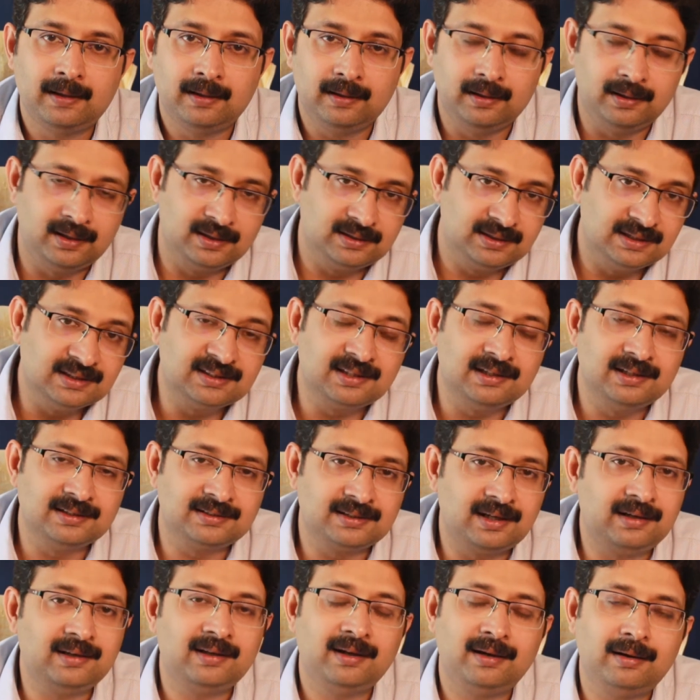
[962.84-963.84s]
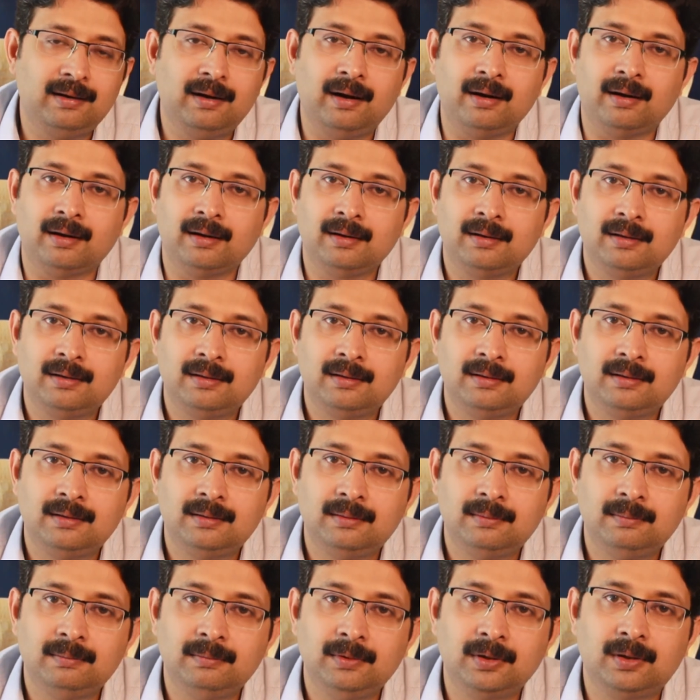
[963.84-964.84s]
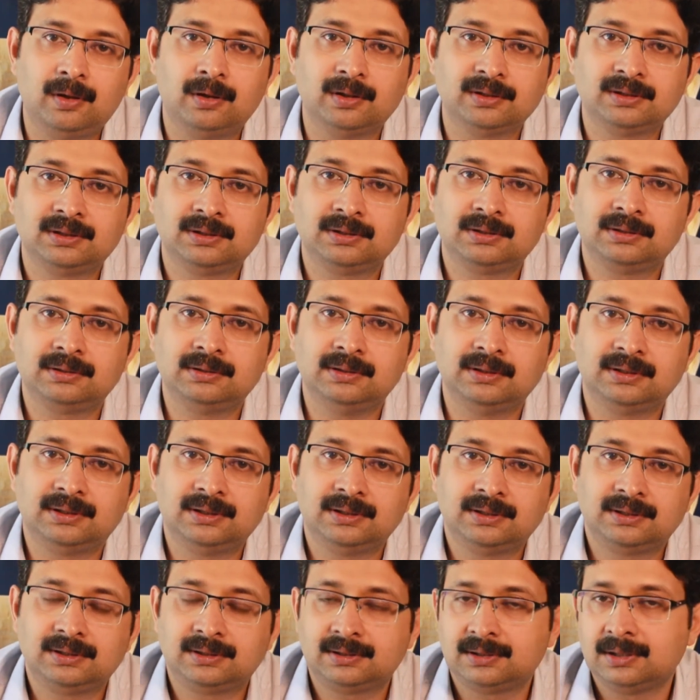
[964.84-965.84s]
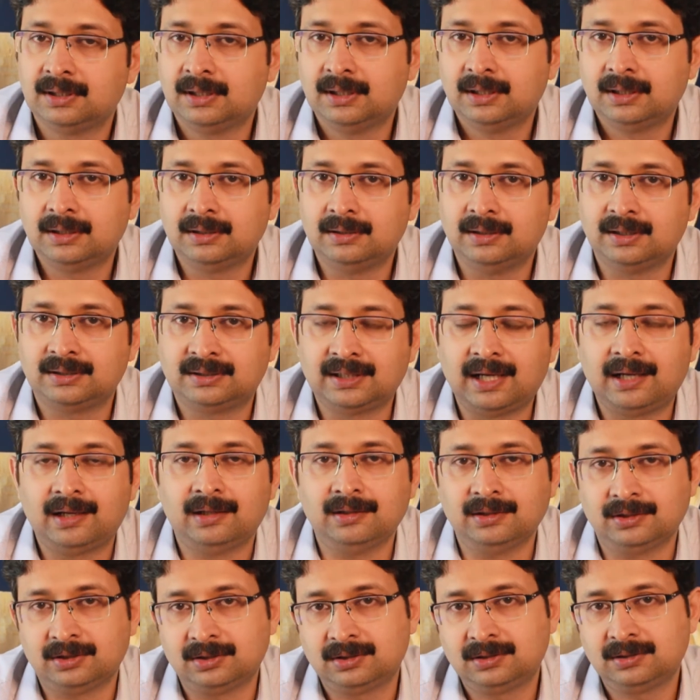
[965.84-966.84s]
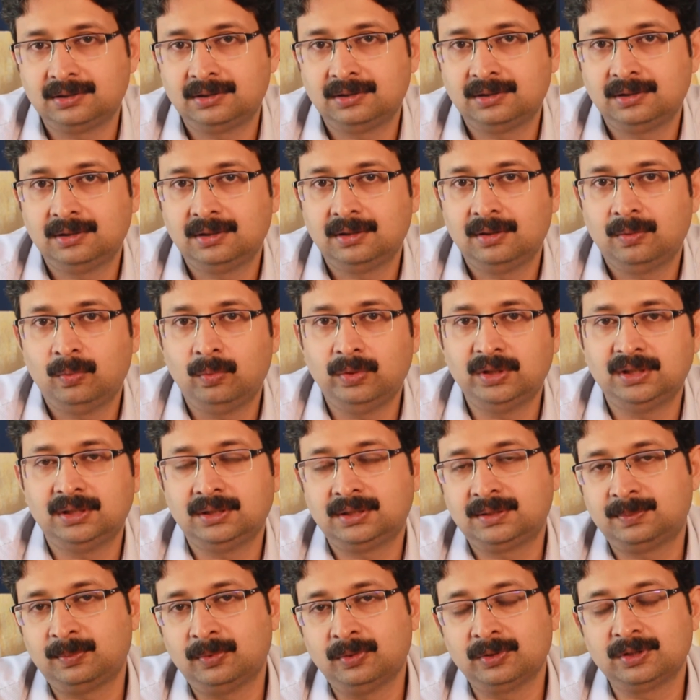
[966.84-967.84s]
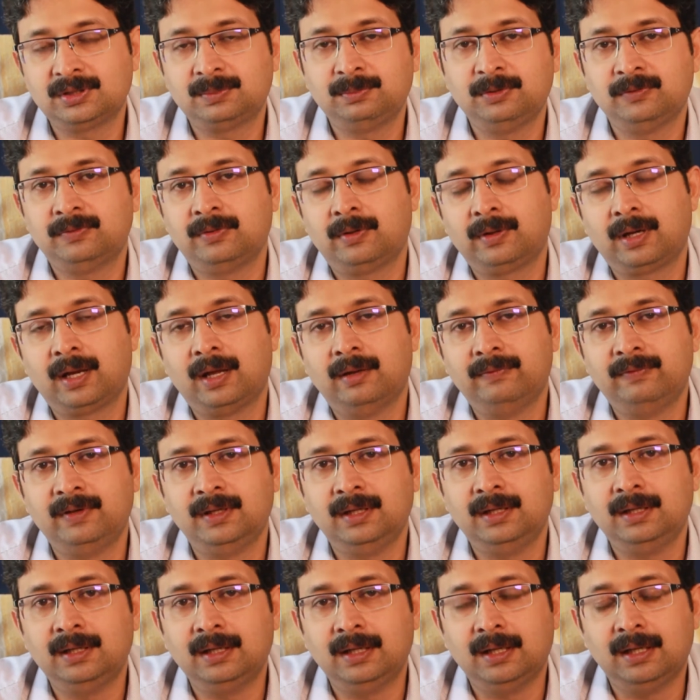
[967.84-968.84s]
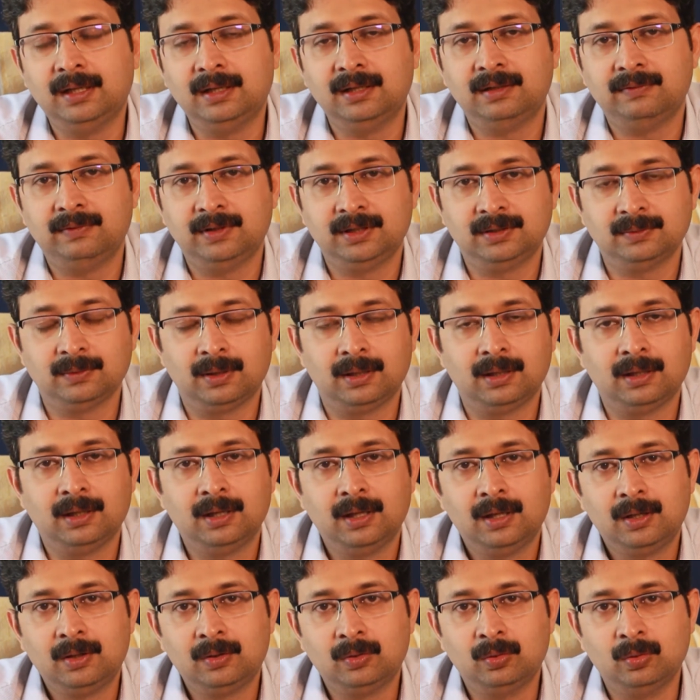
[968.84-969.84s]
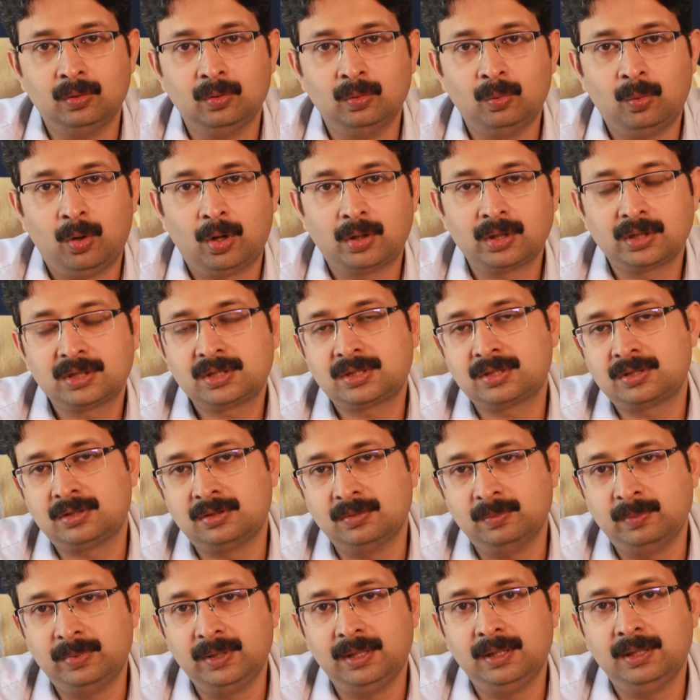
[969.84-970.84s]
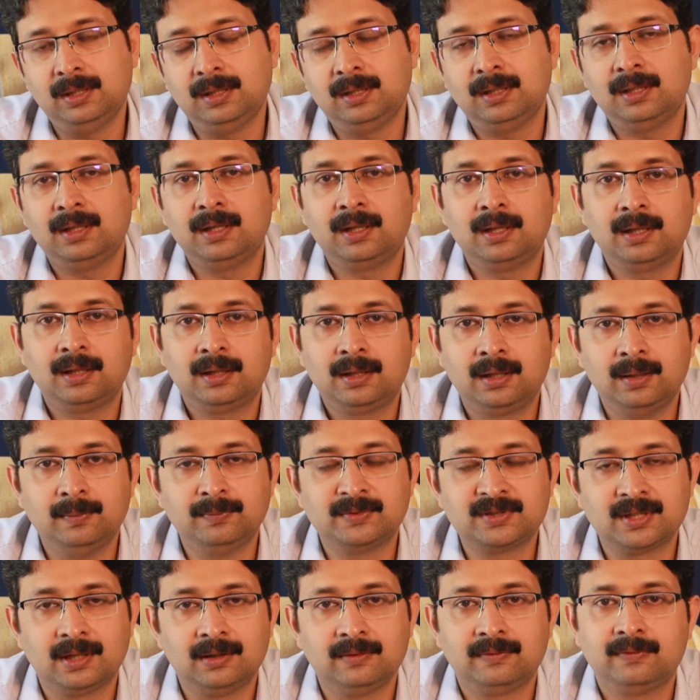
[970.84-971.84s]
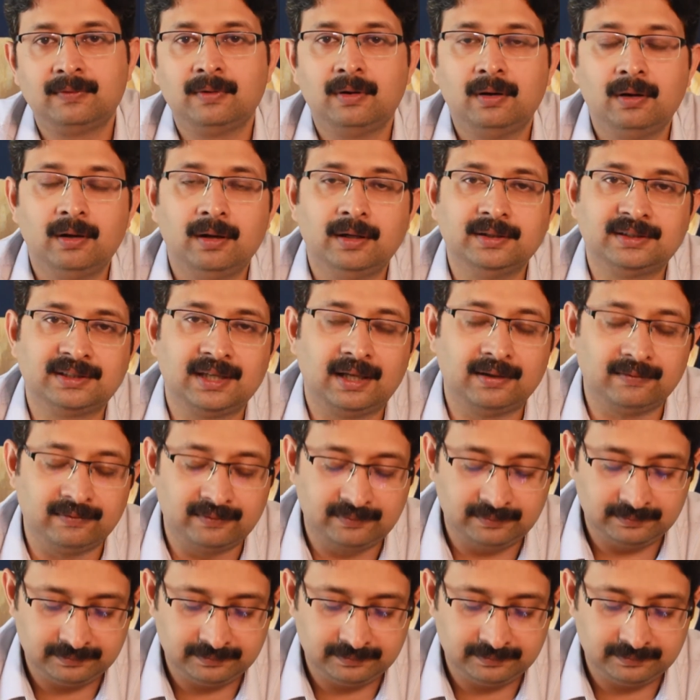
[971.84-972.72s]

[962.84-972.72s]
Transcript: It is easily said than done, because this is the challenge which is posed before every individual who wants to be himself or herself.